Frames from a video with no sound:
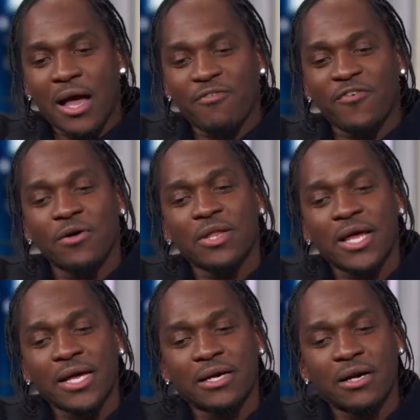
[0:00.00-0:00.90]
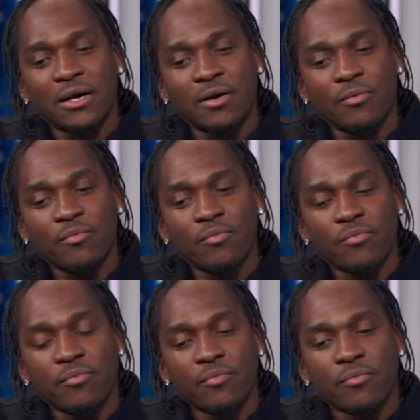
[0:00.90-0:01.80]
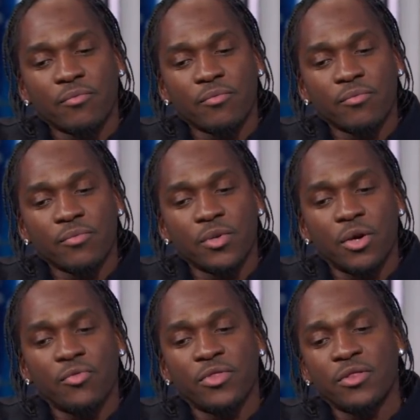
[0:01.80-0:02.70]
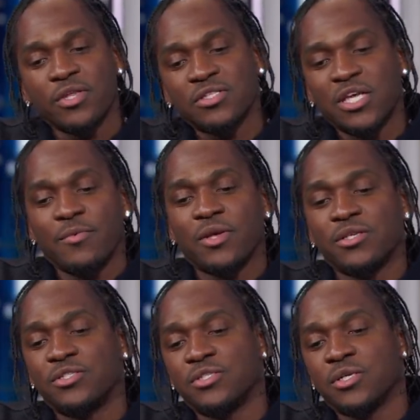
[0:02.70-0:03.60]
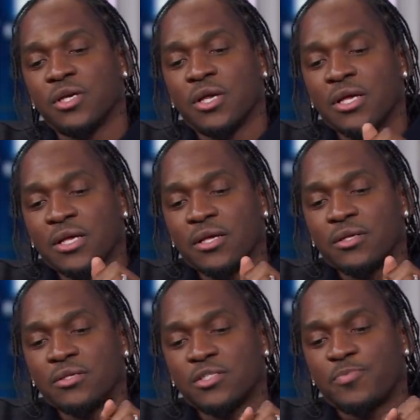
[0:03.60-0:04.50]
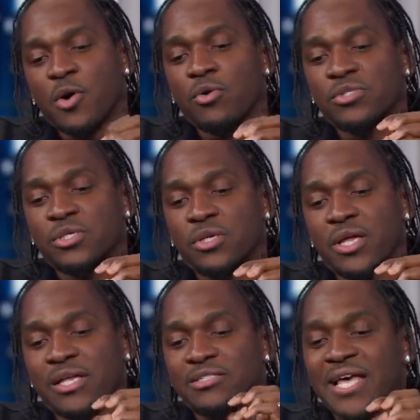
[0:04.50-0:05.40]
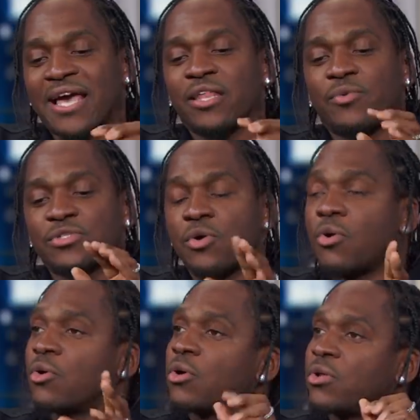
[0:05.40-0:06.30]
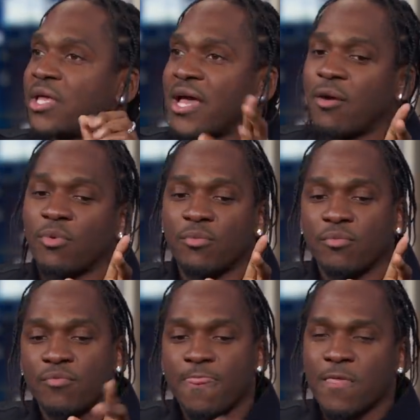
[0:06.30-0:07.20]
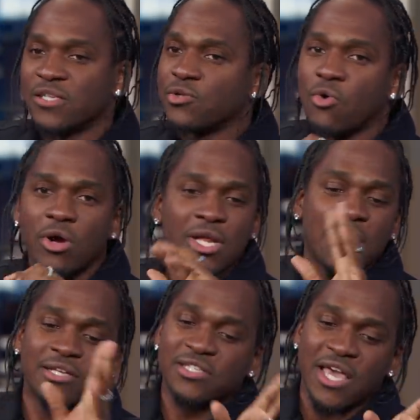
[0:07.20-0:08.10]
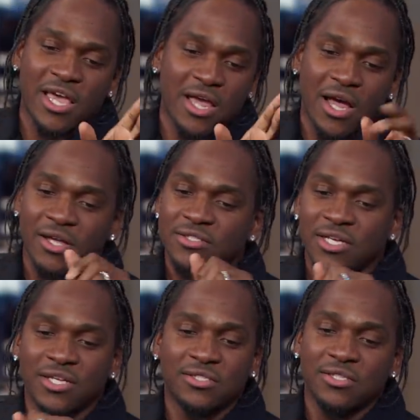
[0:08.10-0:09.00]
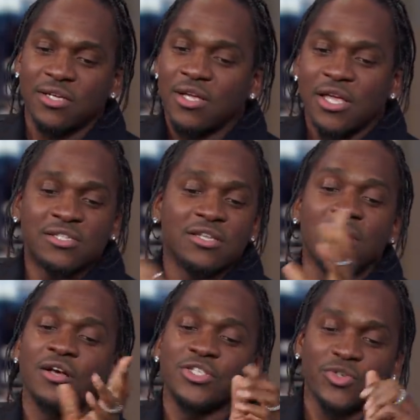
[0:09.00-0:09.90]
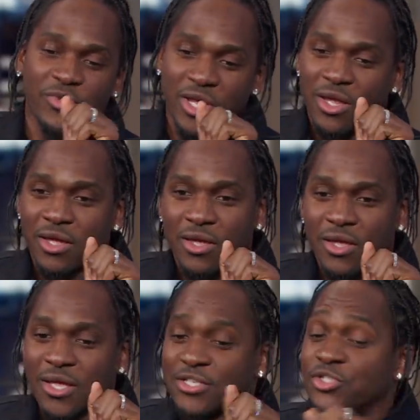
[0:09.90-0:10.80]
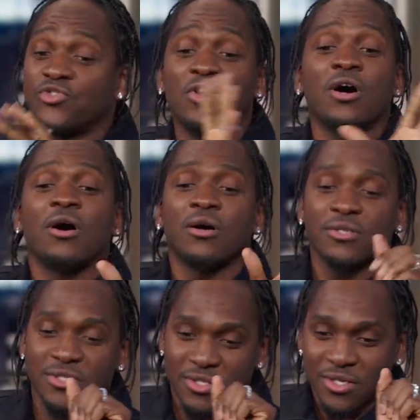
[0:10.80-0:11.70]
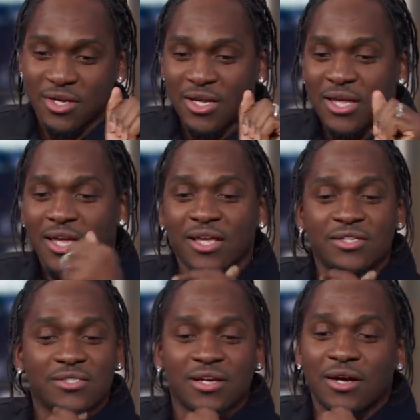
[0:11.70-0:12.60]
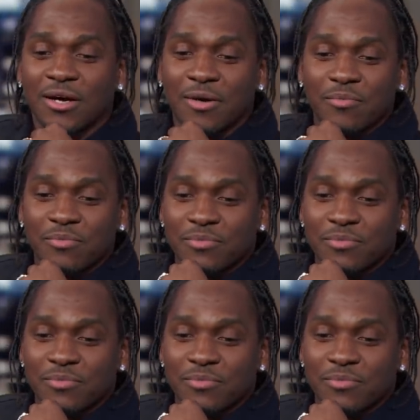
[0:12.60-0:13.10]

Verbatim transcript: I felt like, um, you know, this image spoke to exactly what's going on on the album. It's organized chaos. It's it's luxury. It's drugs. It's uh,